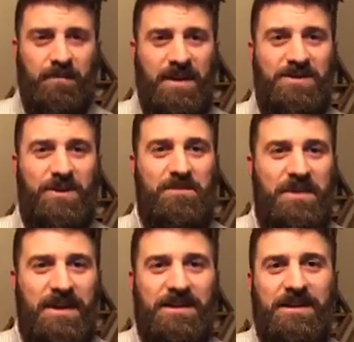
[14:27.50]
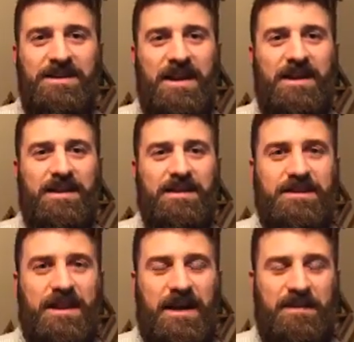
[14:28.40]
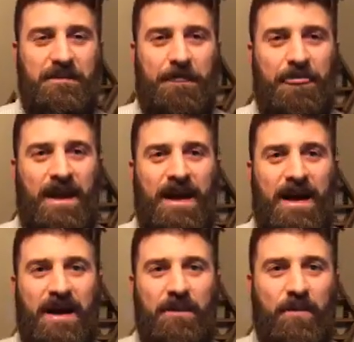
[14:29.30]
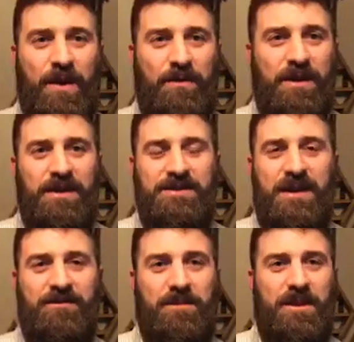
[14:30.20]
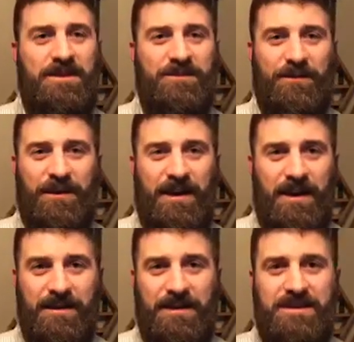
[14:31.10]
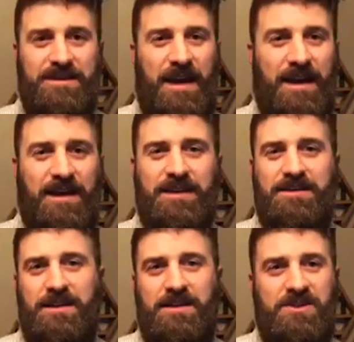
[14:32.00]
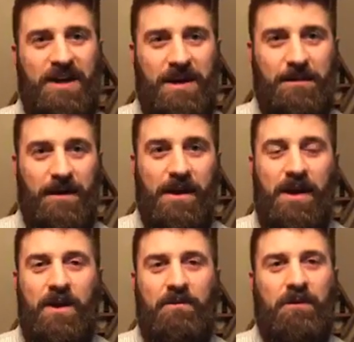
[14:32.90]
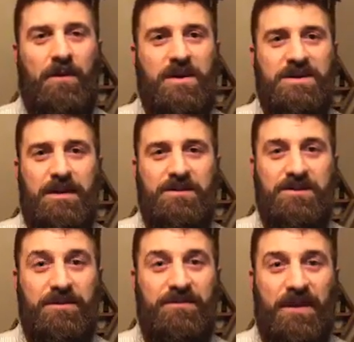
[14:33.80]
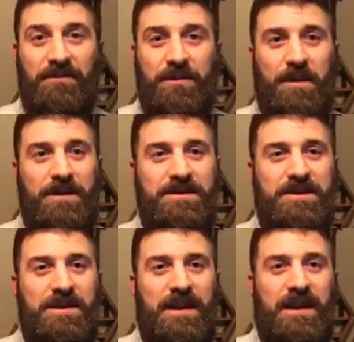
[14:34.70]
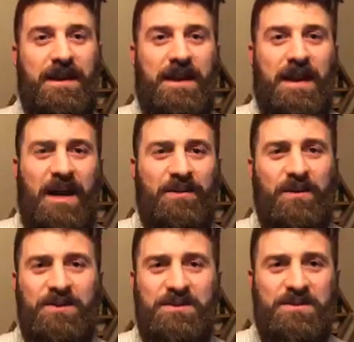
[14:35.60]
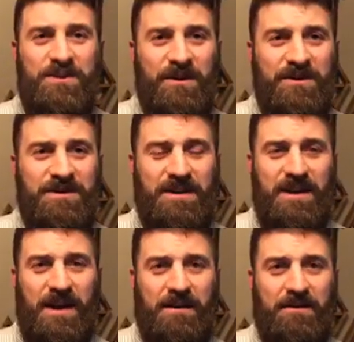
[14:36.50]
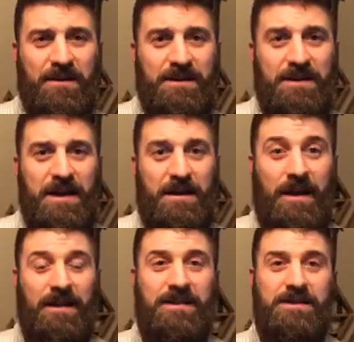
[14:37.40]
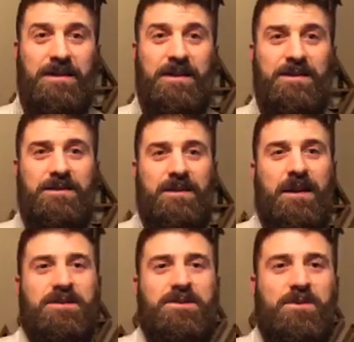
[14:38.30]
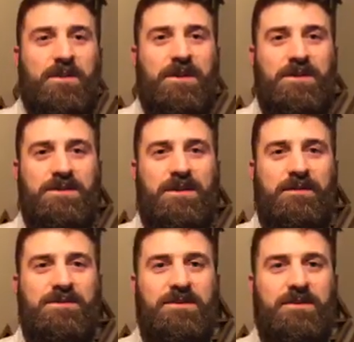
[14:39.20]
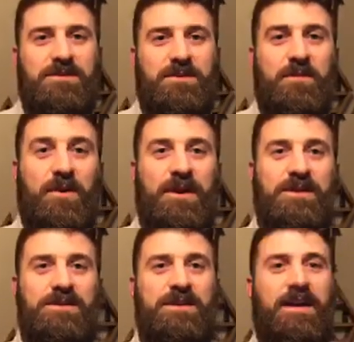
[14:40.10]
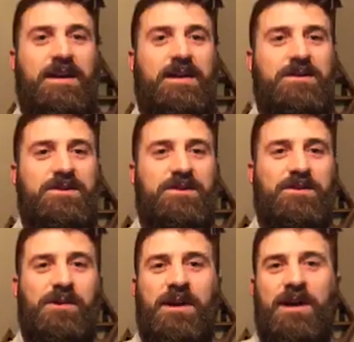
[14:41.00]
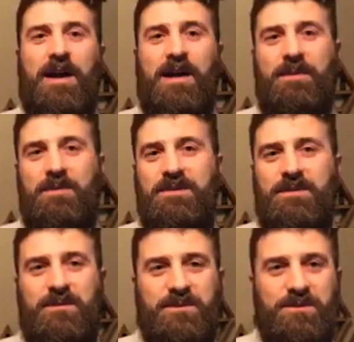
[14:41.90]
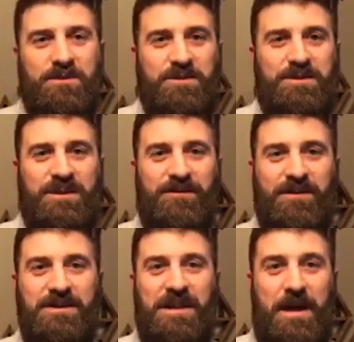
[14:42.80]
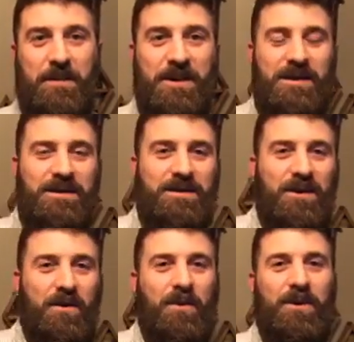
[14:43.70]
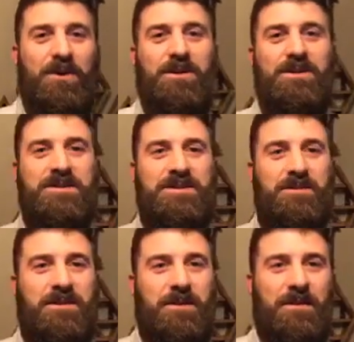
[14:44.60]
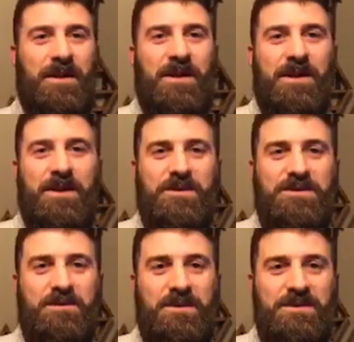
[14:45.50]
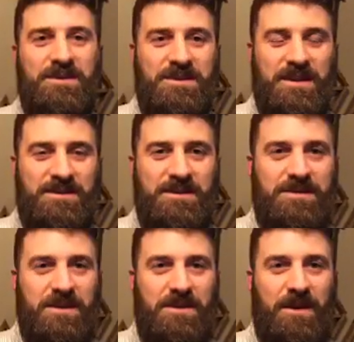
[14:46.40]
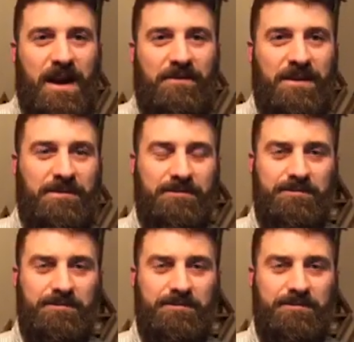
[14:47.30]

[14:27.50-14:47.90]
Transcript: And so immediately taking the time, right when he gets off the bus, for a healthy snack and to sit and chat about what were his absolute favorite parts of the day and what were some struggles that he had during the day. I like to get into that too, because it gives you some more insight into maybe some of the social stuff that's happening in their world, and some of the successes that they're having.